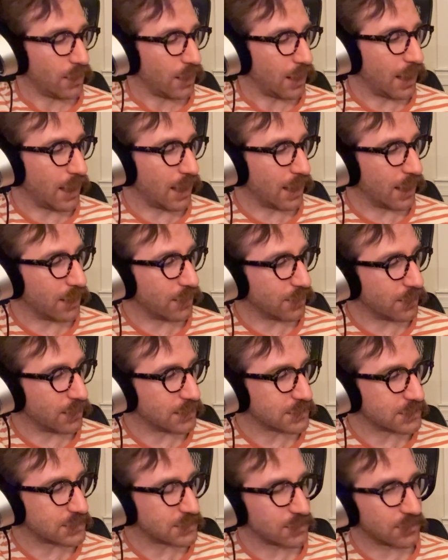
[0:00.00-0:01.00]
And
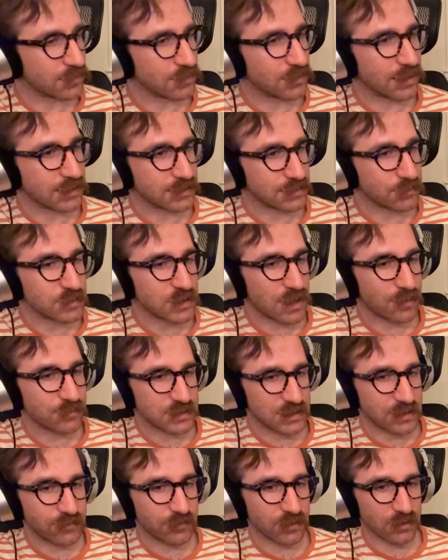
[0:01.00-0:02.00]
it's like sometimes
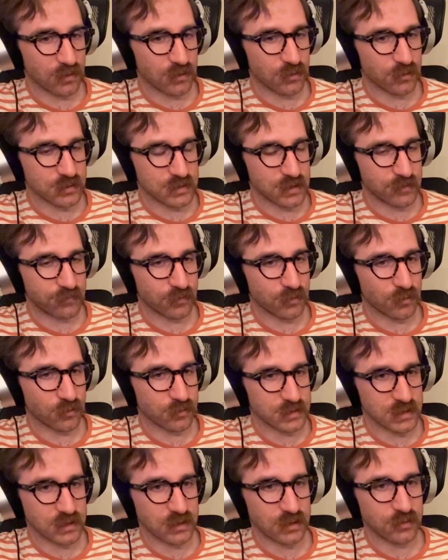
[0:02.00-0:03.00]
even a little
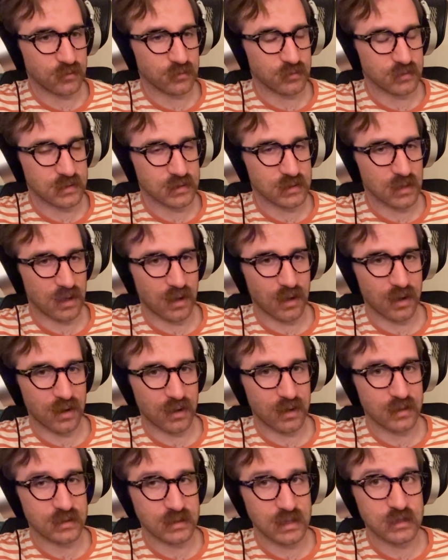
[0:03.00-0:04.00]
difficult to use.
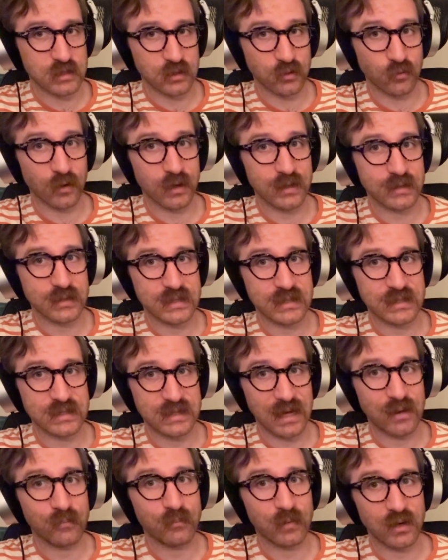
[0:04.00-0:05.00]
It's a great
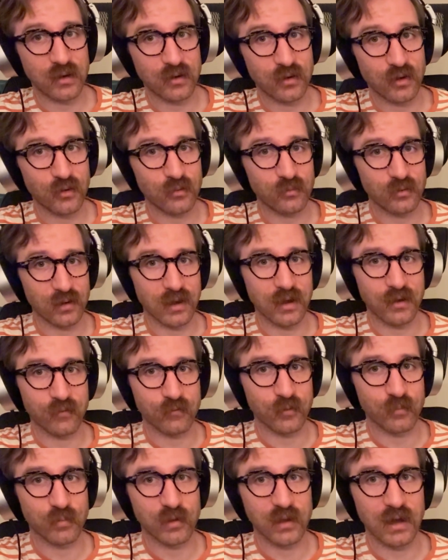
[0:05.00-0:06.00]
statement note, like if
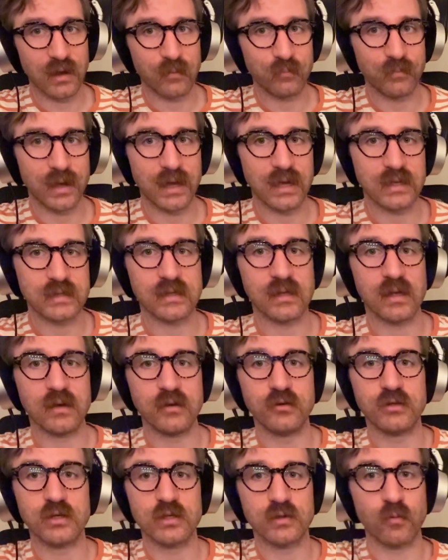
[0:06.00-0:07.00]
you're playing bass and then
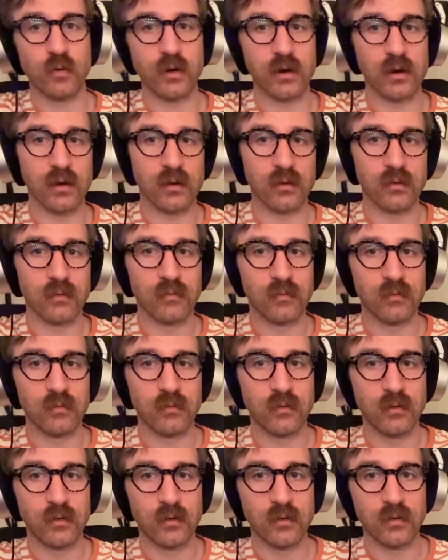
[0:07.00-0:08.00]
you just want to
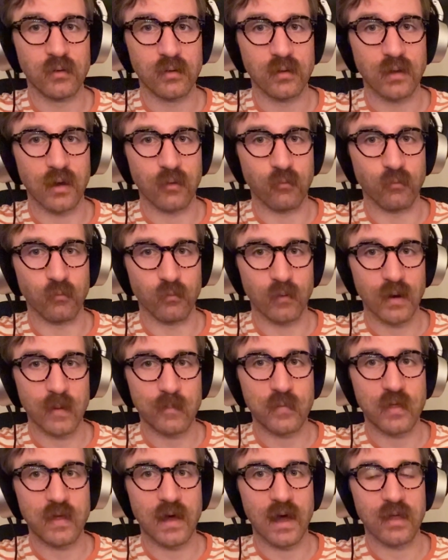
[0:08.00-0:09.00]
like rip
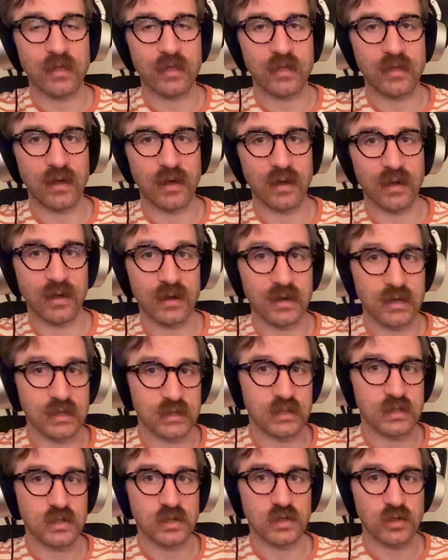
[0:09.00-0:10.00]
that thing. It is
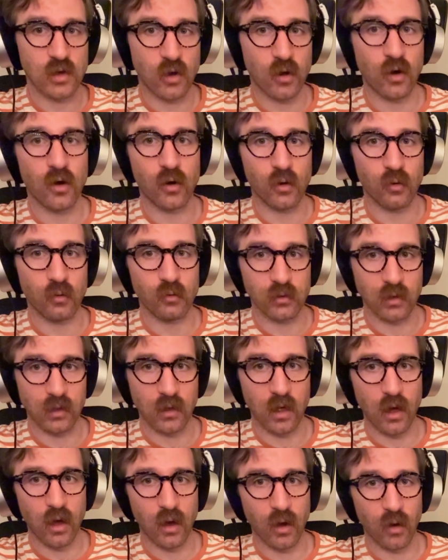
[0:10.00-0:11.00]
so
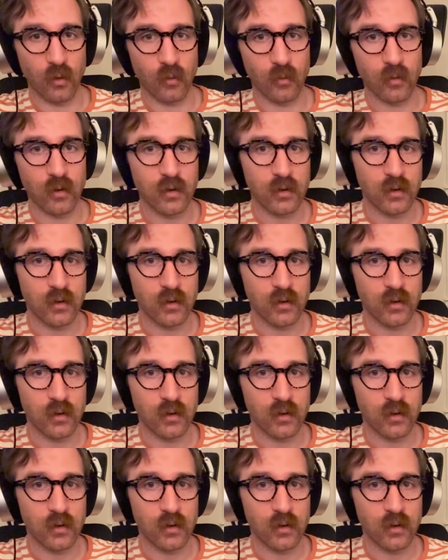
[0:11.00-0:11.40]
low.